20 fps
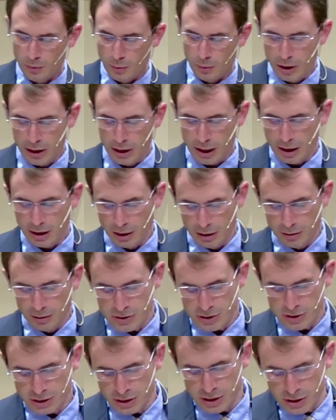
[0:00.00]
when it
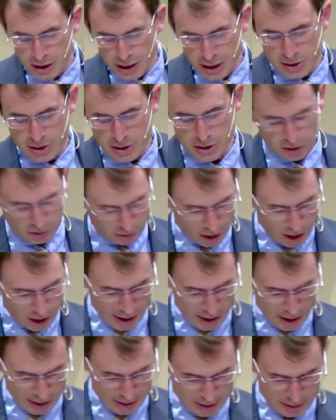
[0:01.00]
comes to Jesus
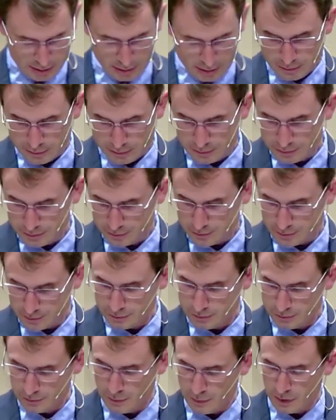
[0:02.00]
Christ,
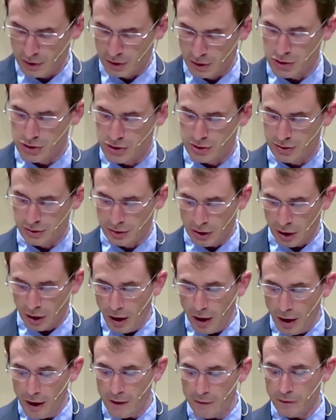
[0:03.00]
the,
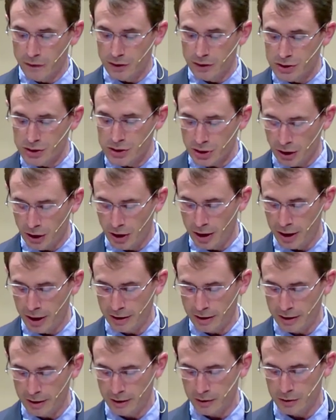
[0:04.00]
God the
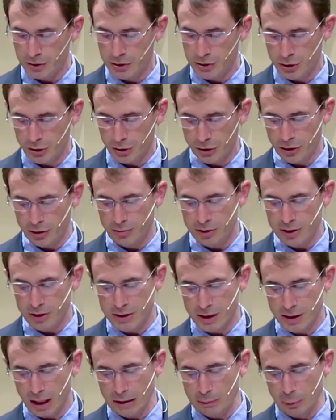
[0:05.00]
Son, the term
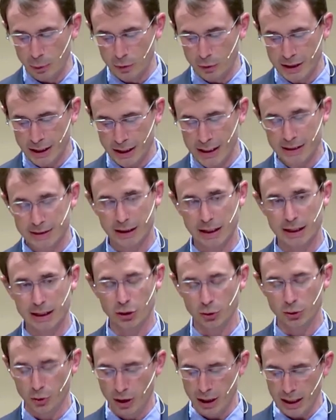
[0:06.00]
disciple takes a
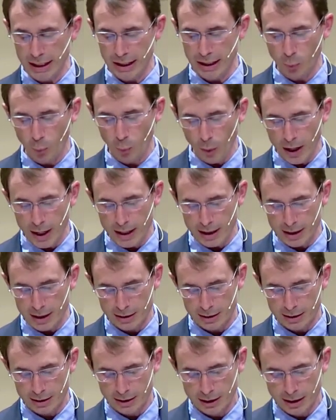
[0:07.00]
unique
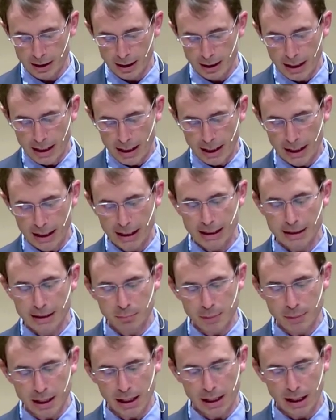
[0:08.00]
weight
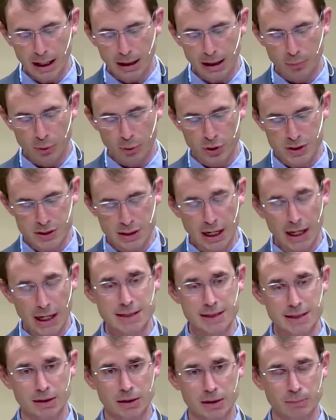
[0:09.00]
and meaning
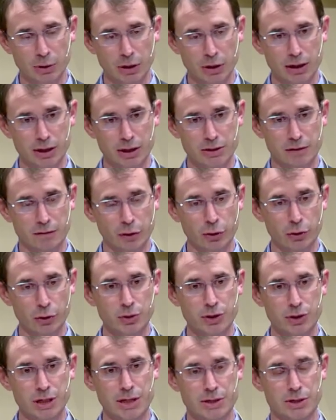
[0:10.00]
precisely because of
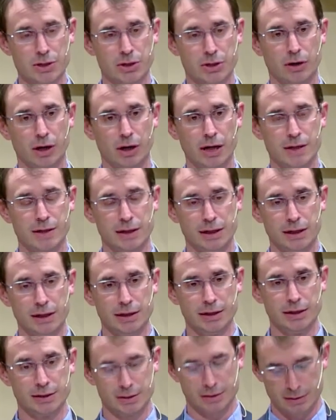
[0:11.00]
who Jesus Christ
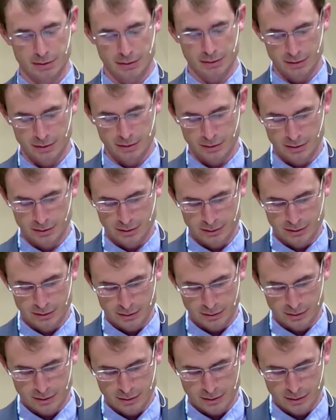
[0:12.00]
is.
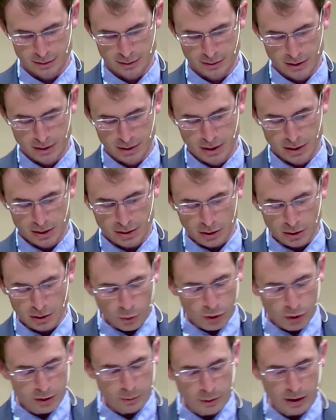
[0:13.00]

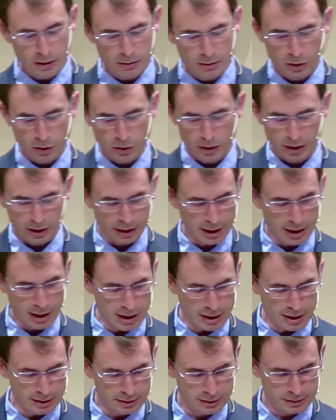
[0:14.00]
Turn with me to Mark
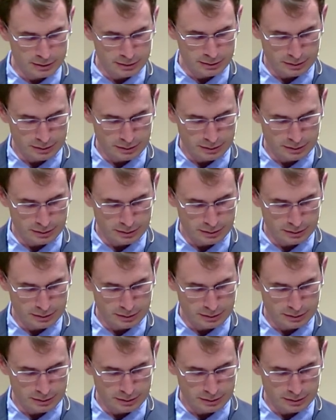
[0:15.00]
8.